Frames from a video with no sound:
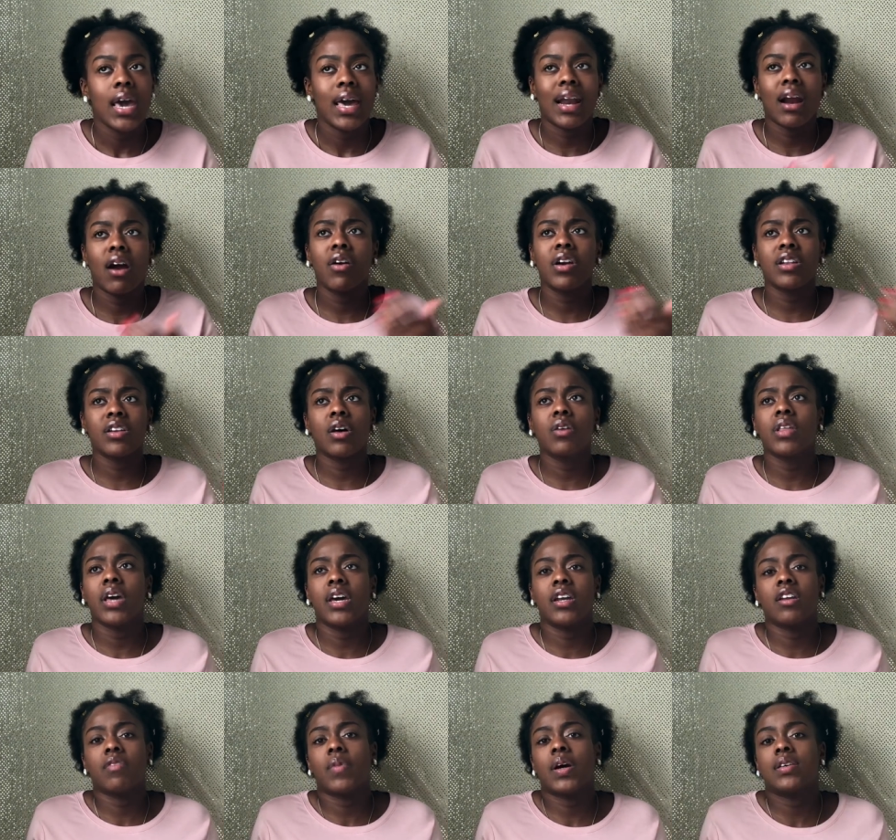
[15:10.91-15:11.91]
And I already know the
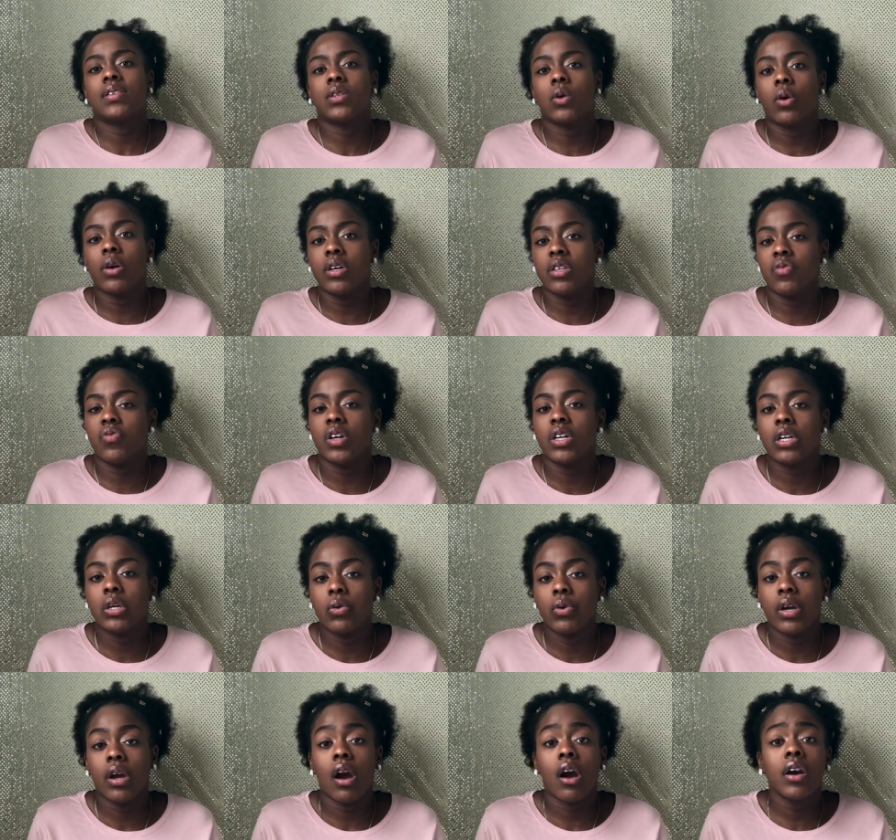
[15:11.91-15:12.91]
end of my story is
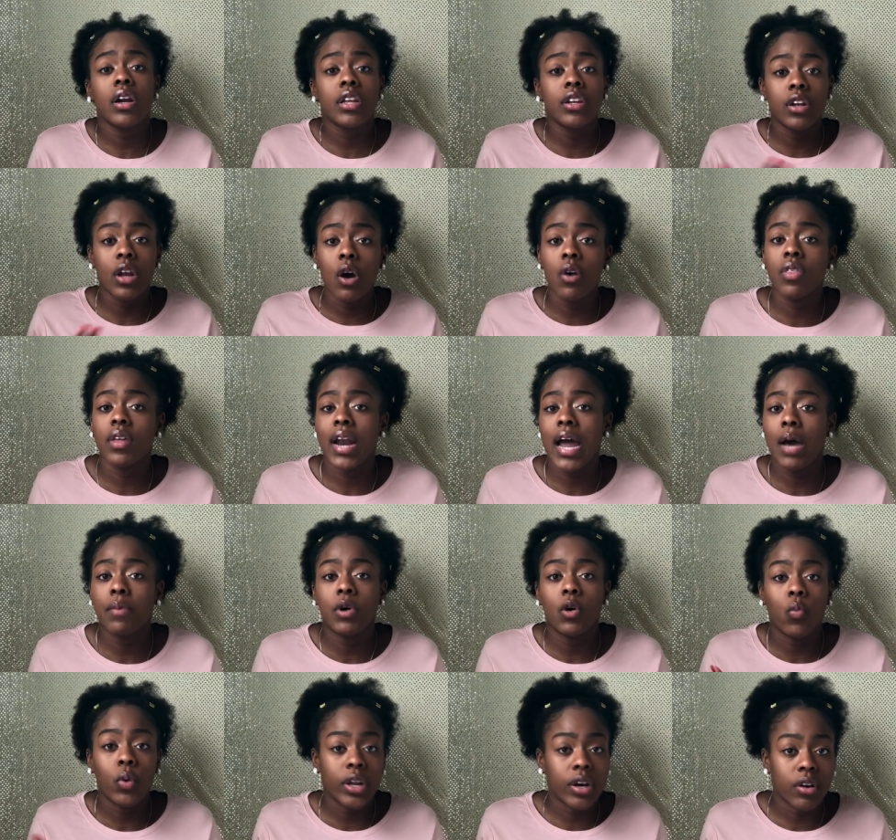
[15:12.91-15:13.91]
victory. I already know that I'm
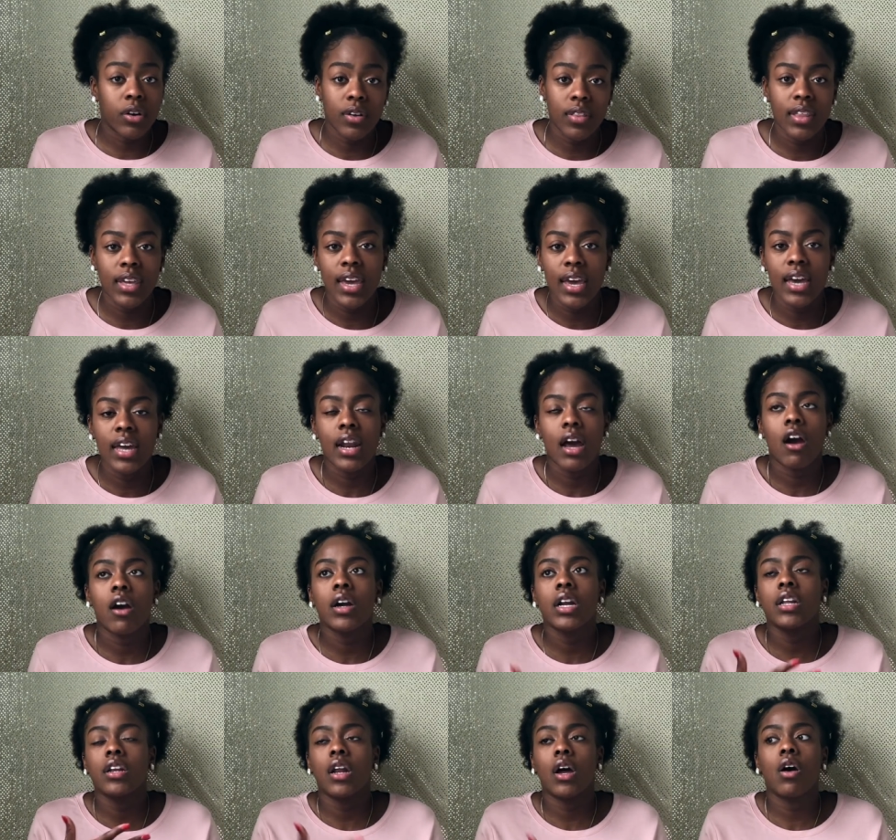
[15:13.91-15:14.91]
a winner in the end. I
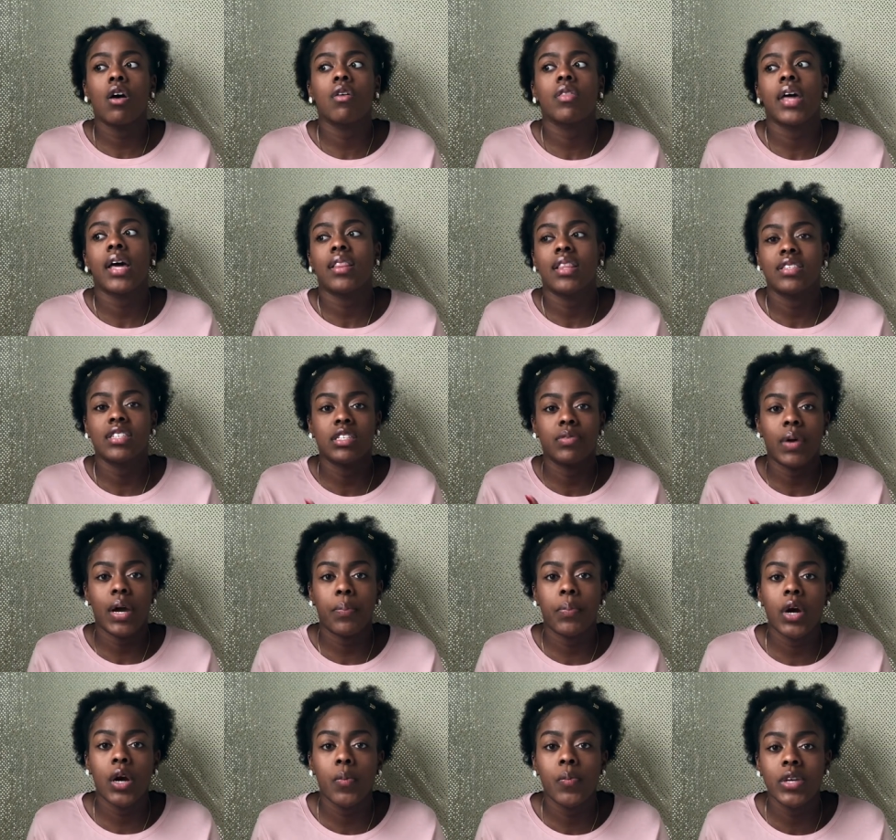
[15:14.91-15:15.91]
already know that this is my
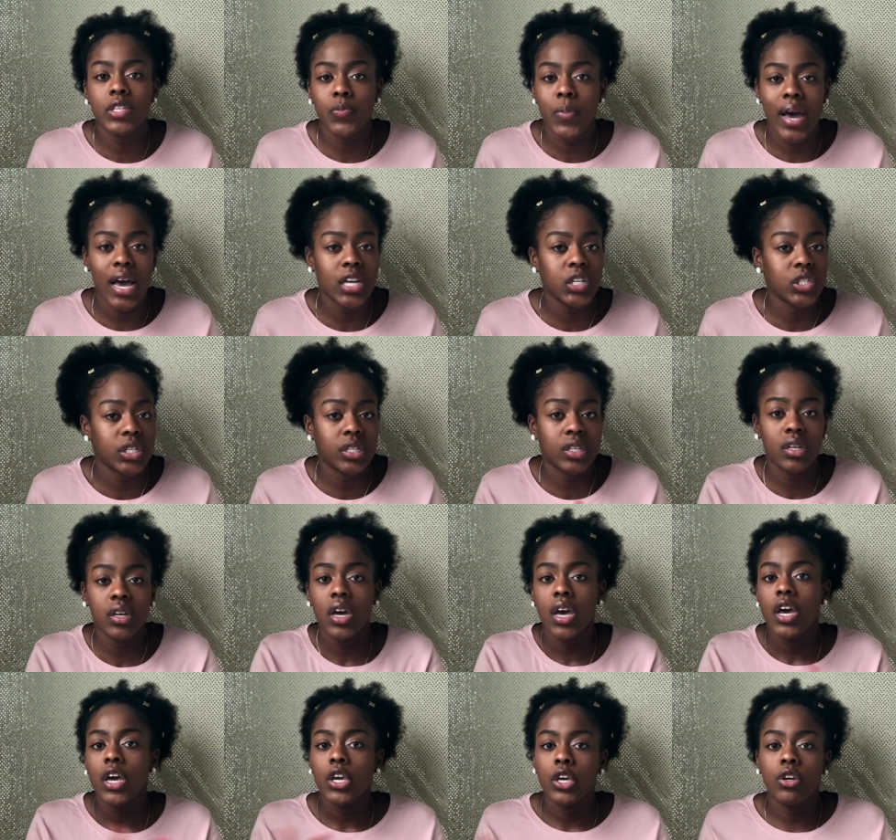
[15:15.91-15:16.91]
purpose, passion,
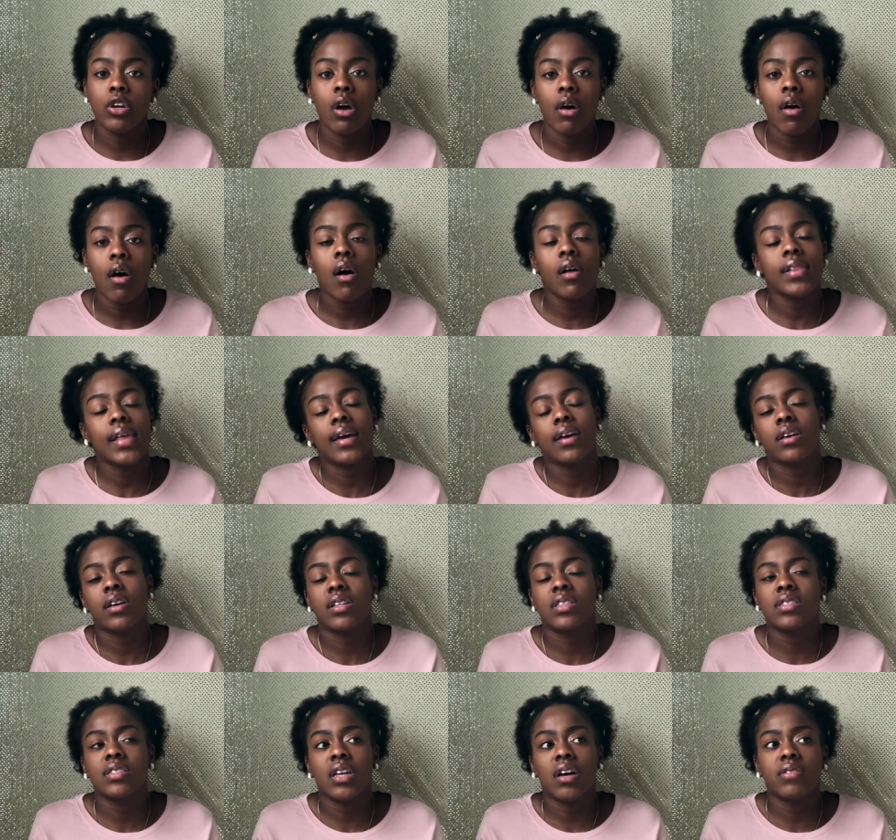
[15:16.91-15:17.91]
you know, all that
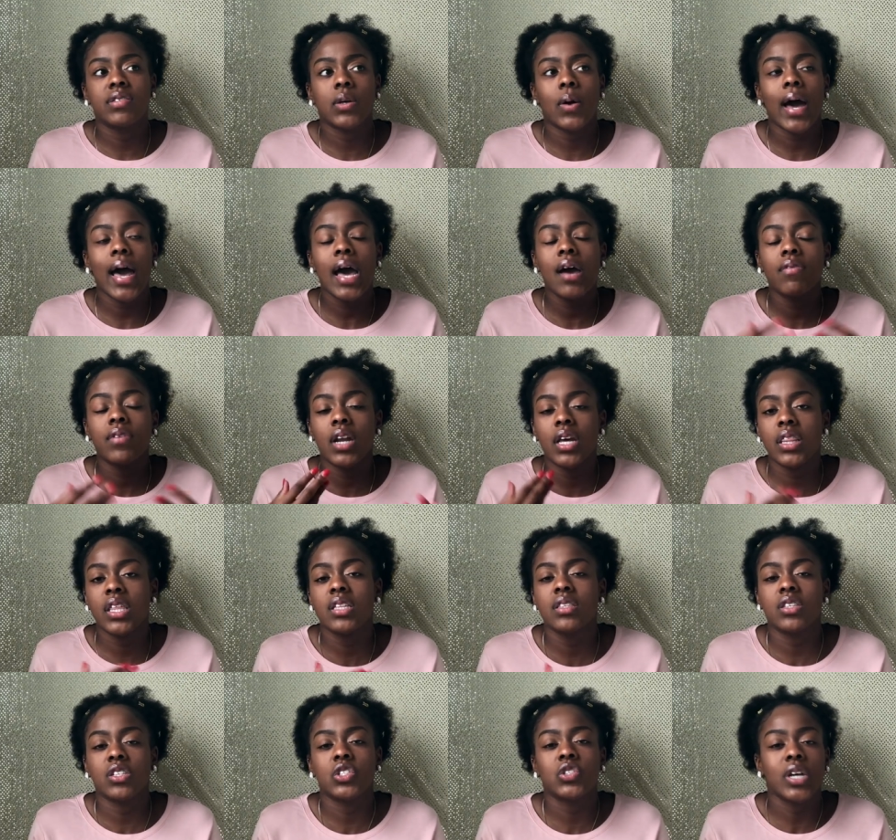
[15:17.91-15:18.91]
good stuff. So I have
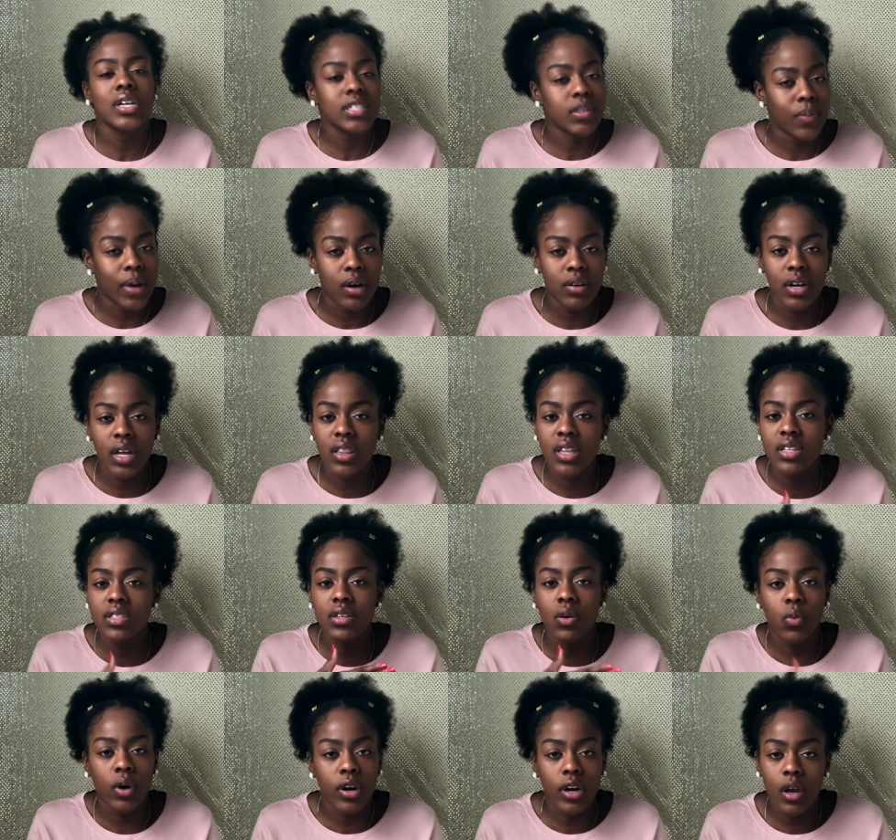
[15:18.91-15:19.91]
nothing to stress about, nothing
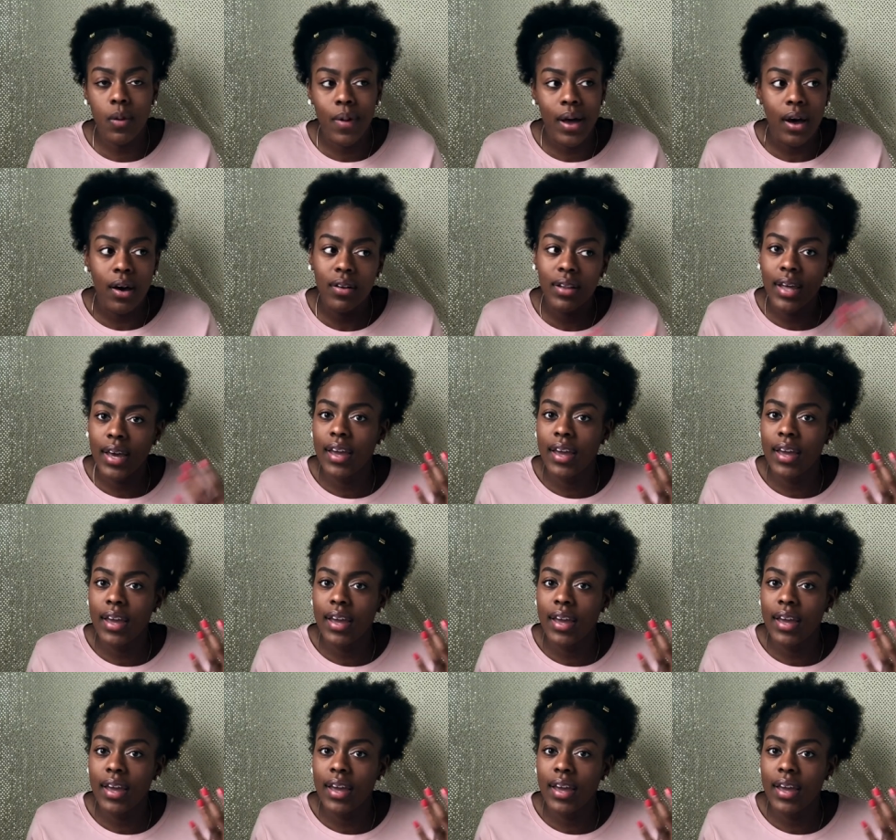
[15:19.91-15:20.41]
to worry about.